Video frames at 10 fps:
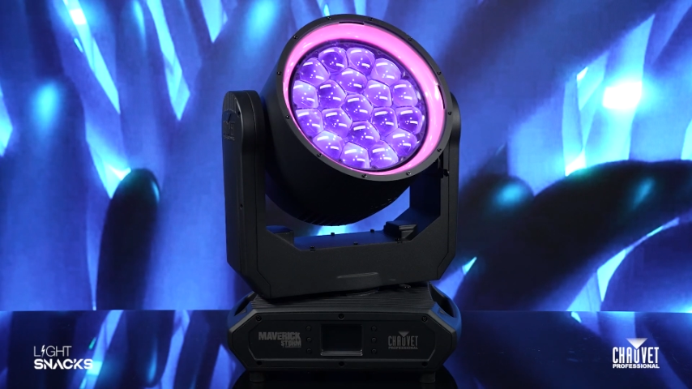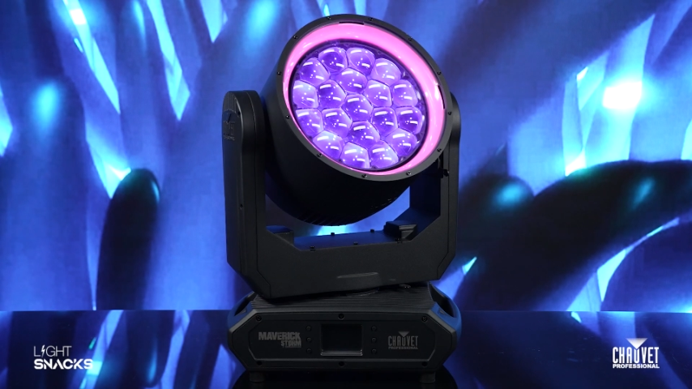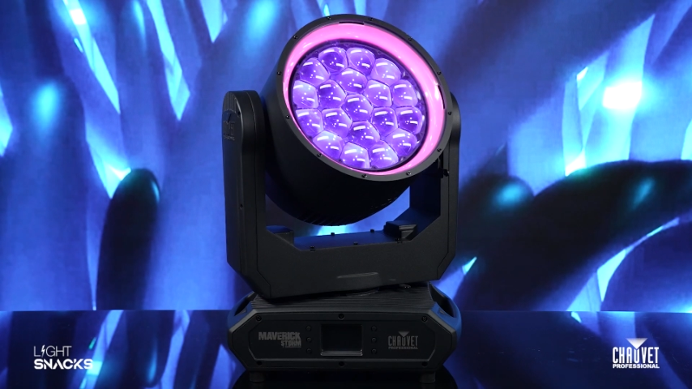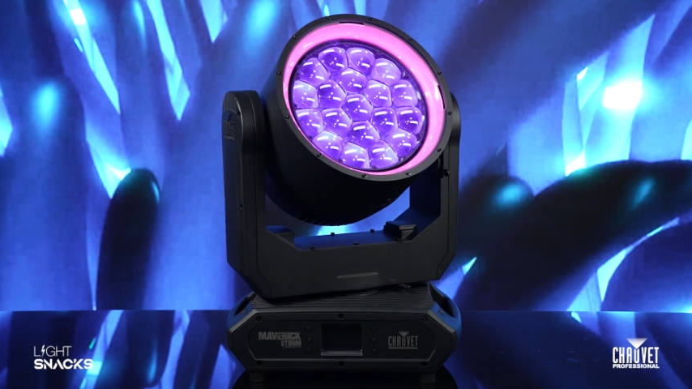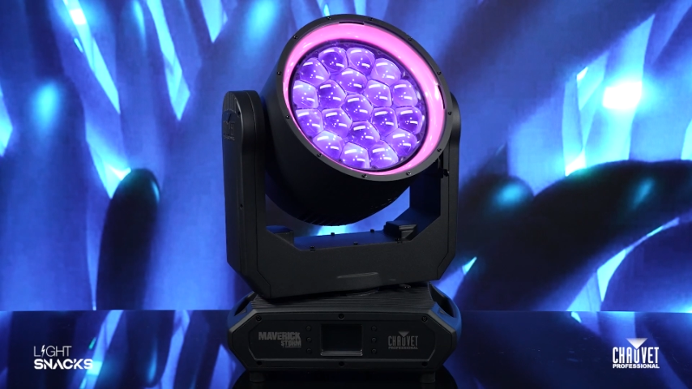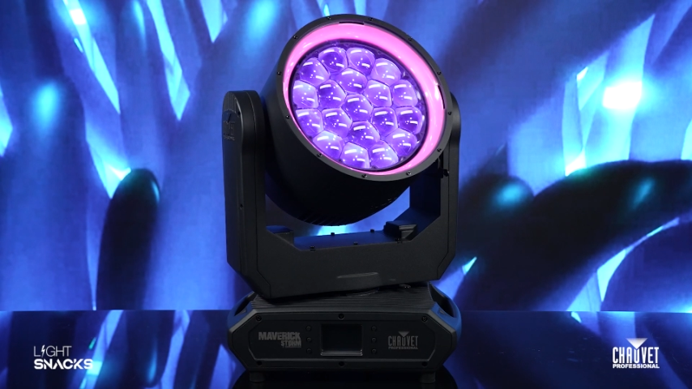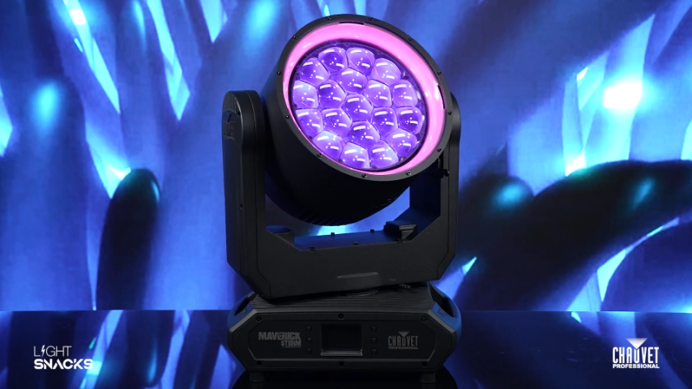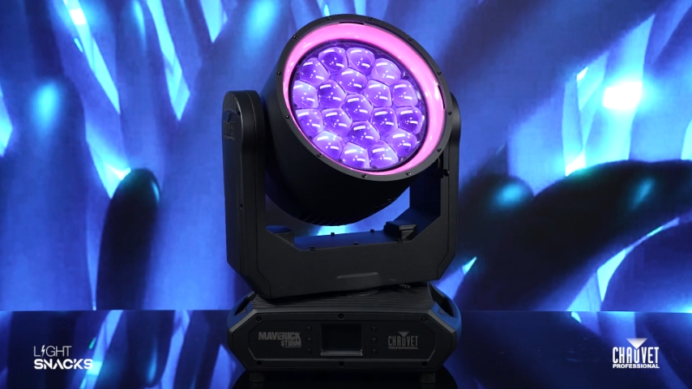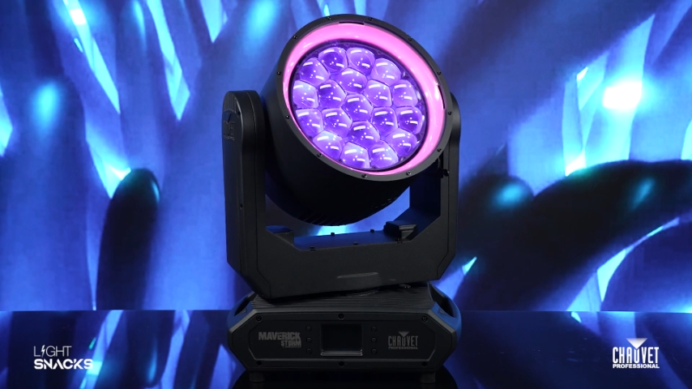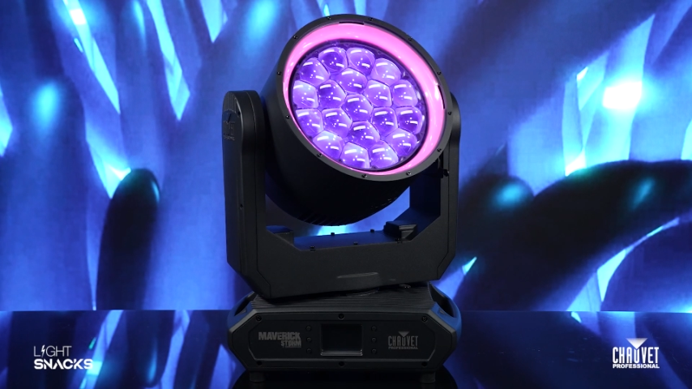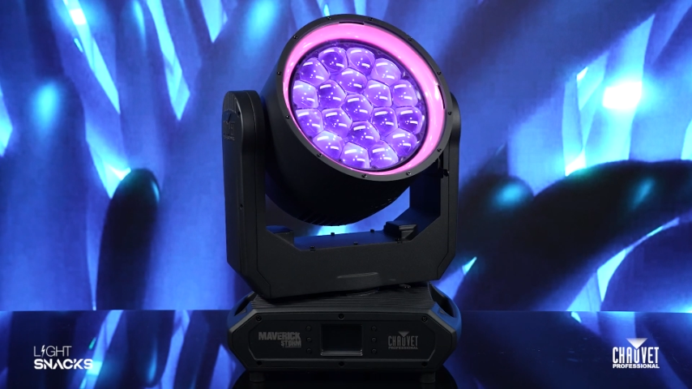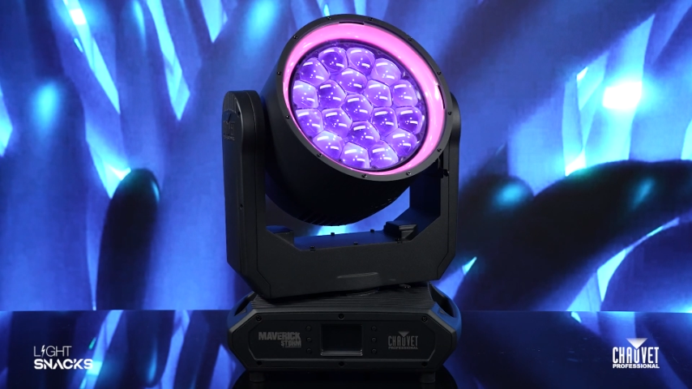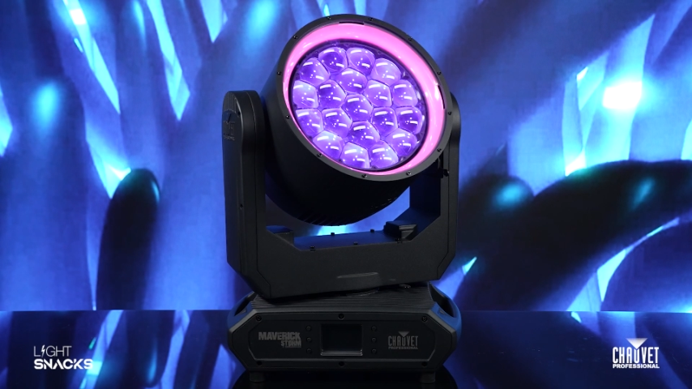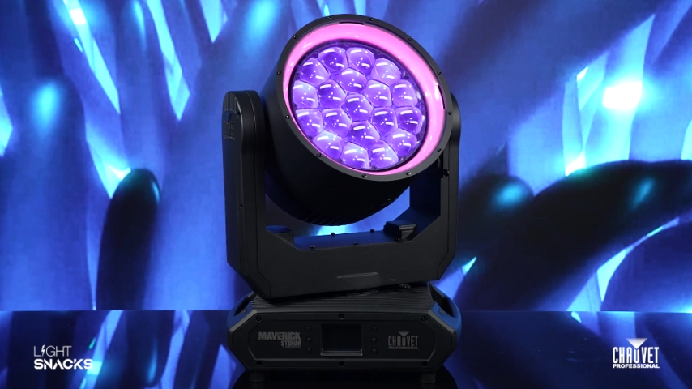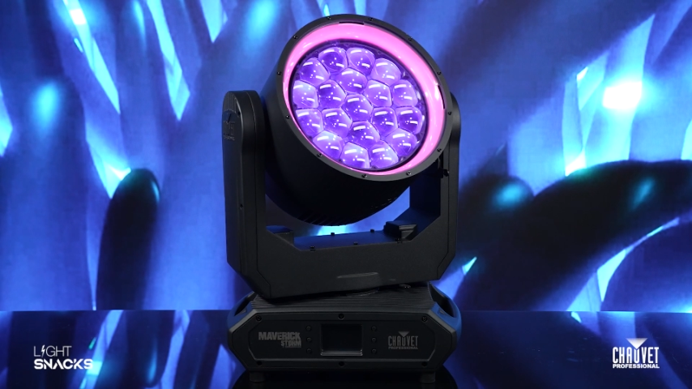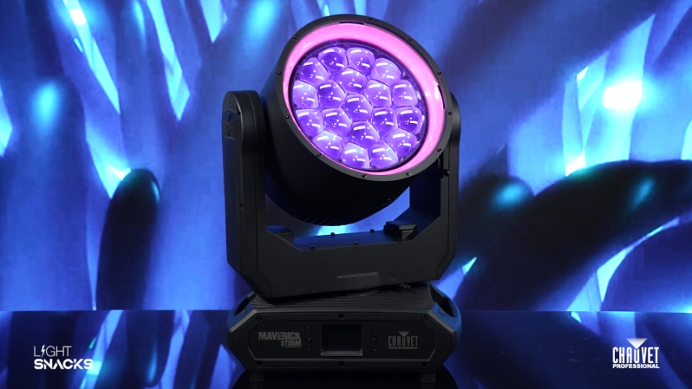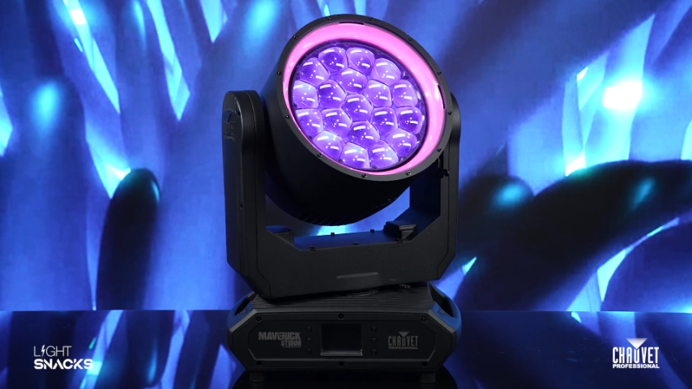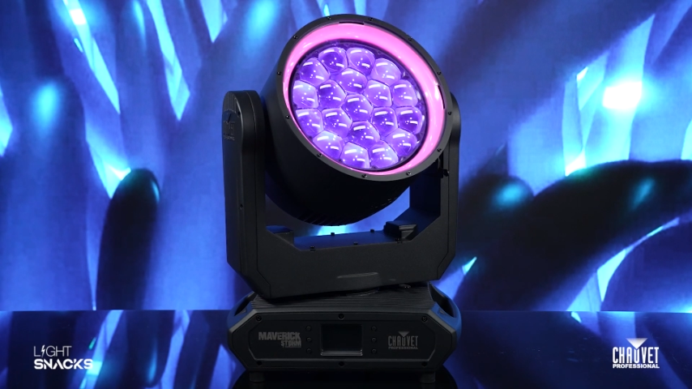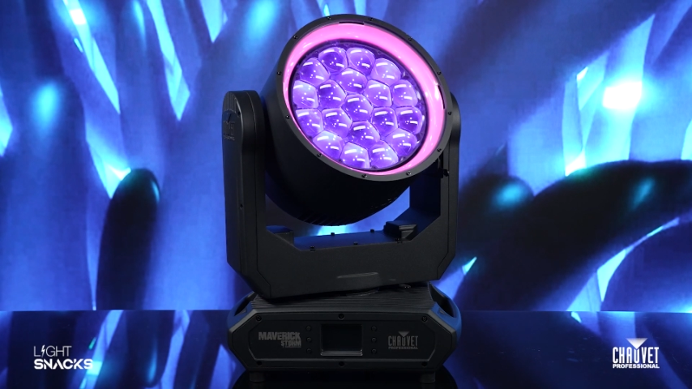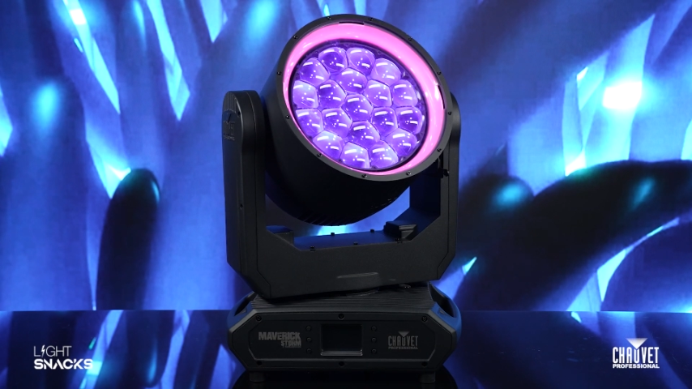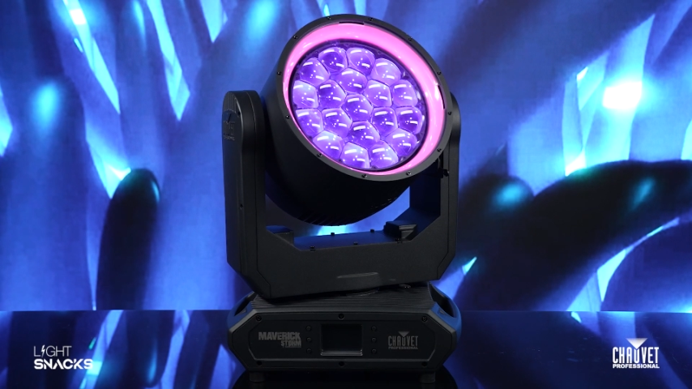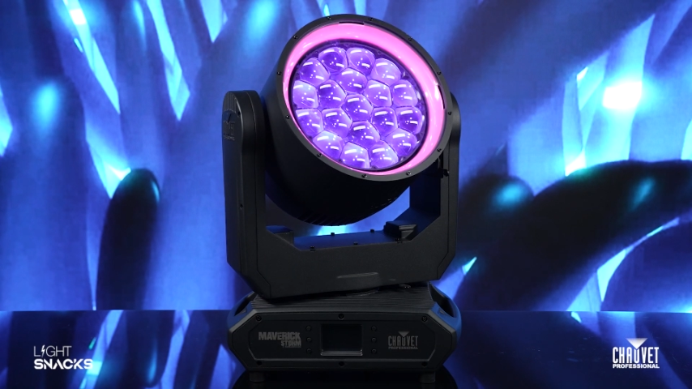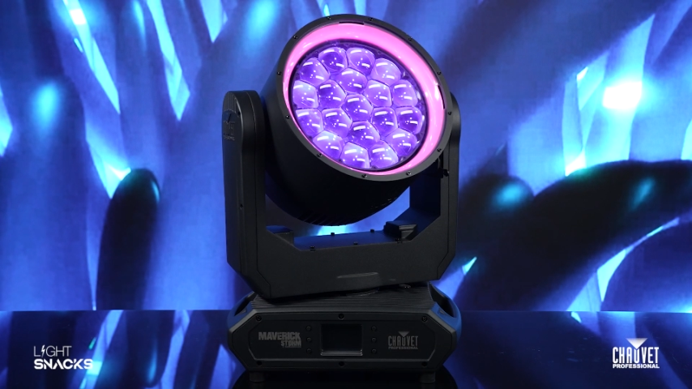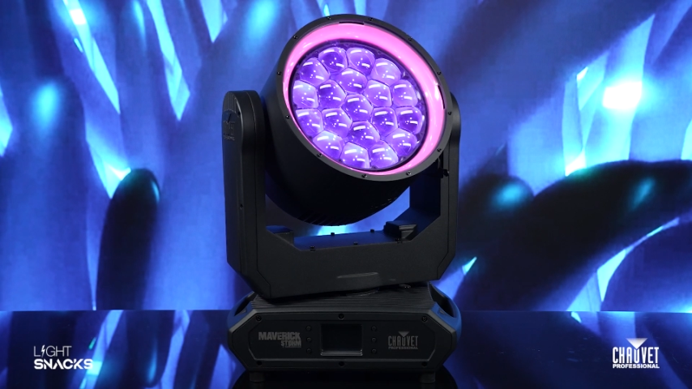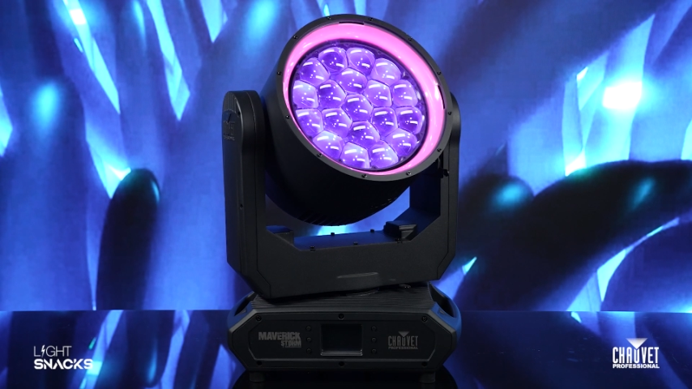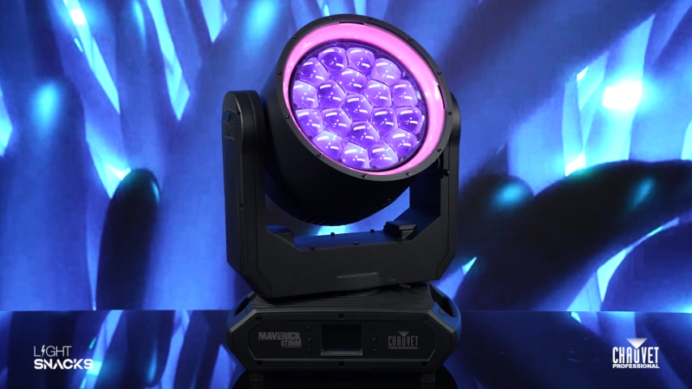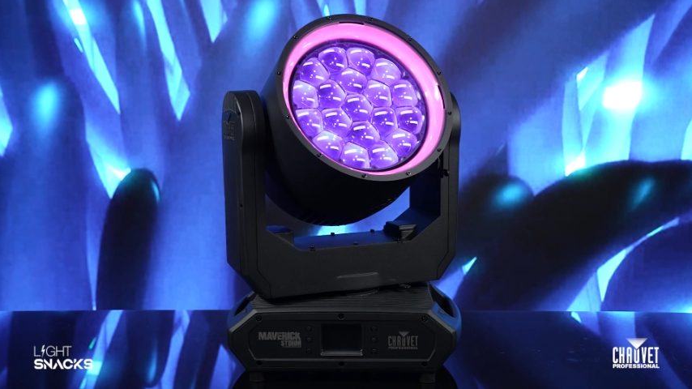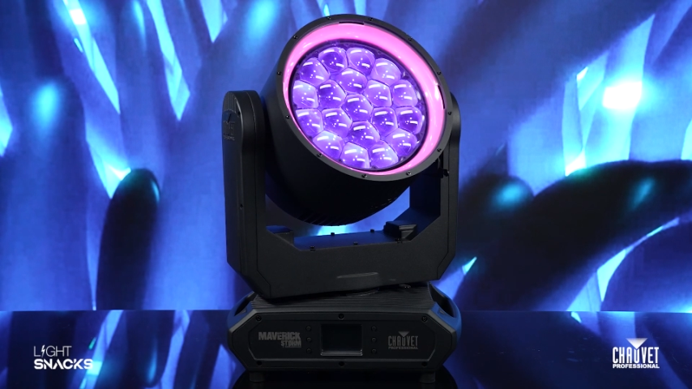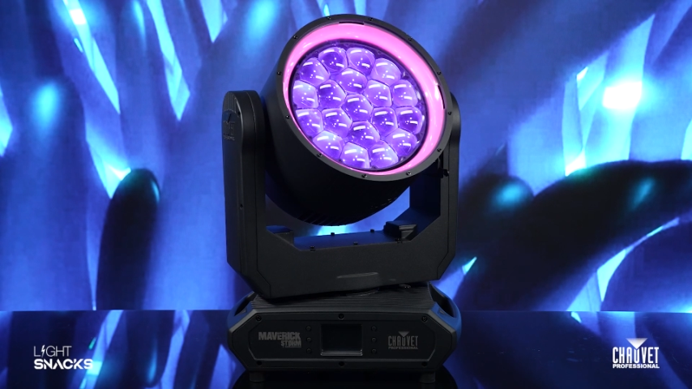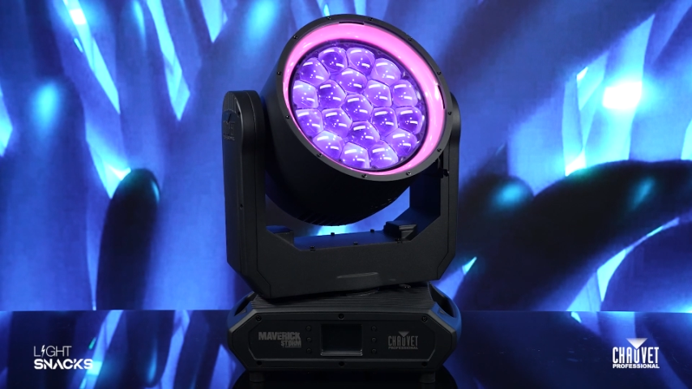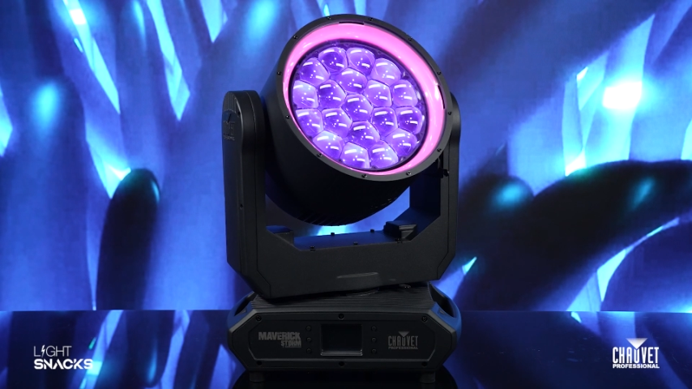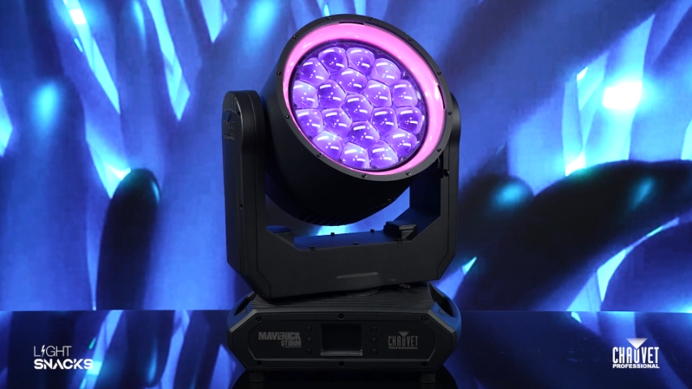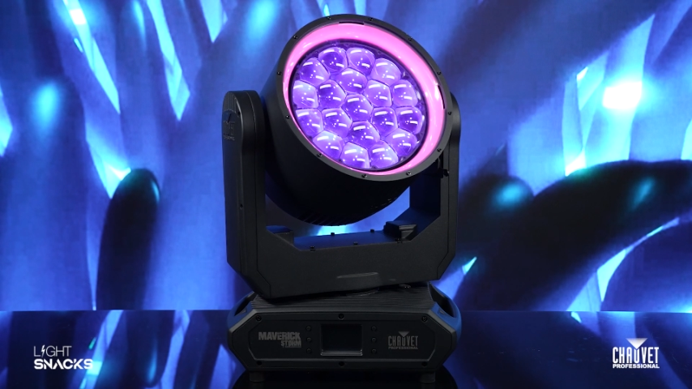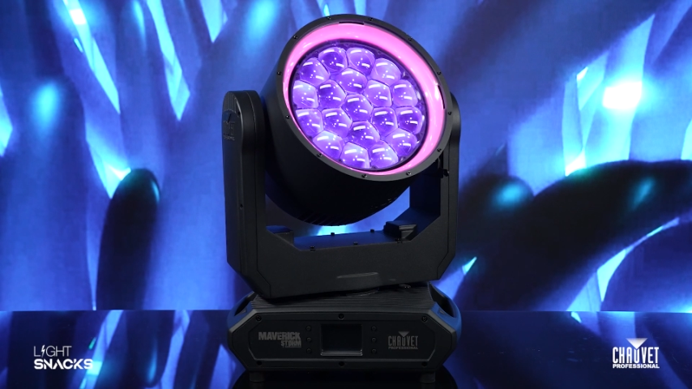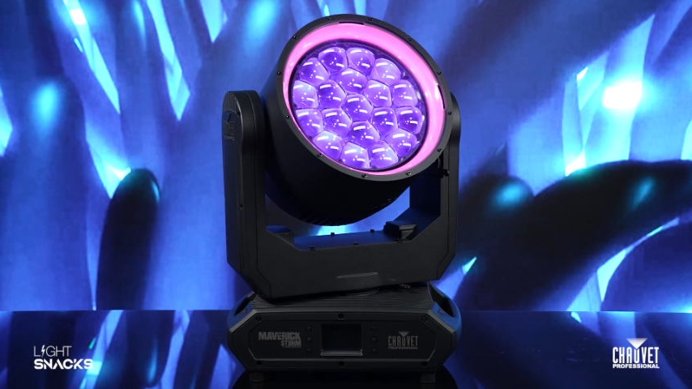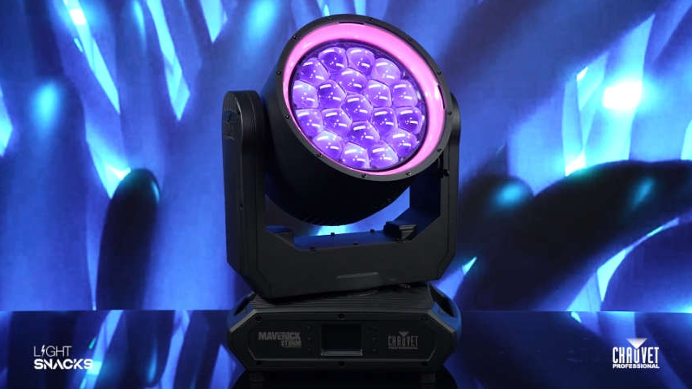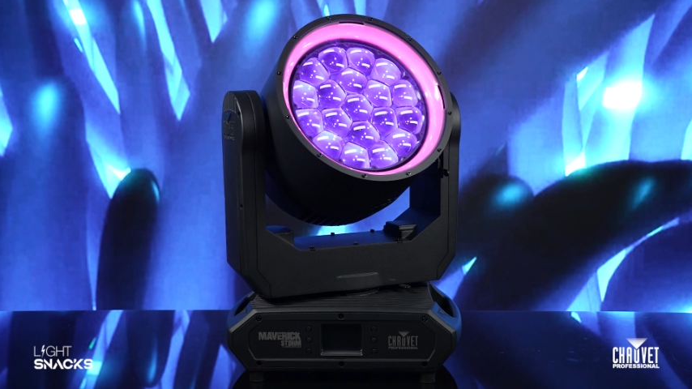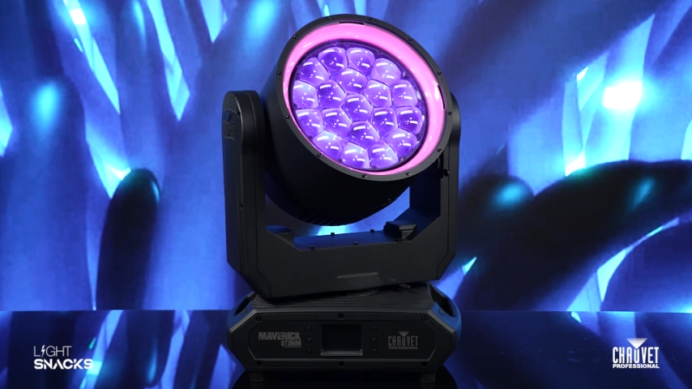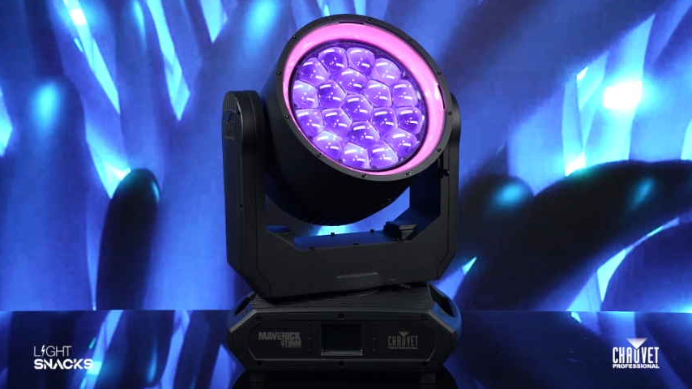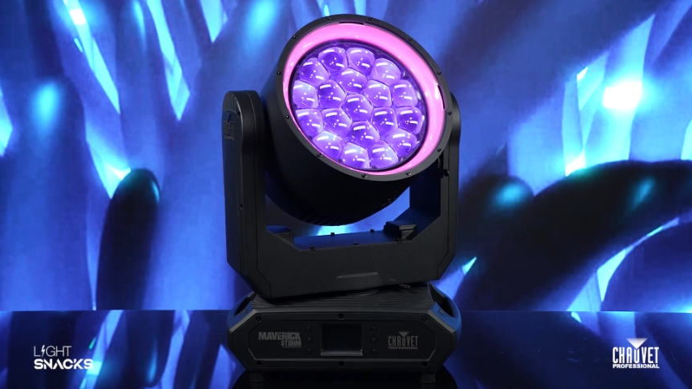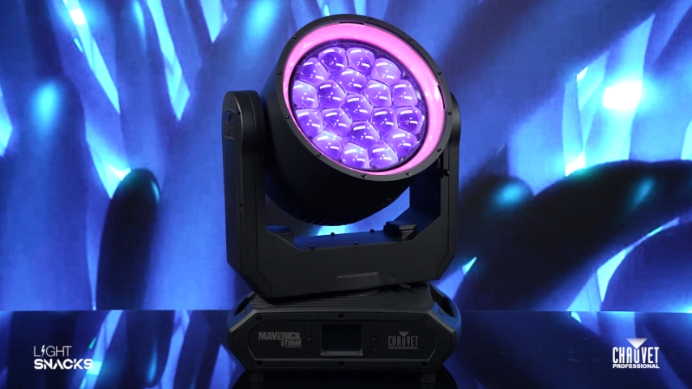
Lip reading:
(no speaker visible)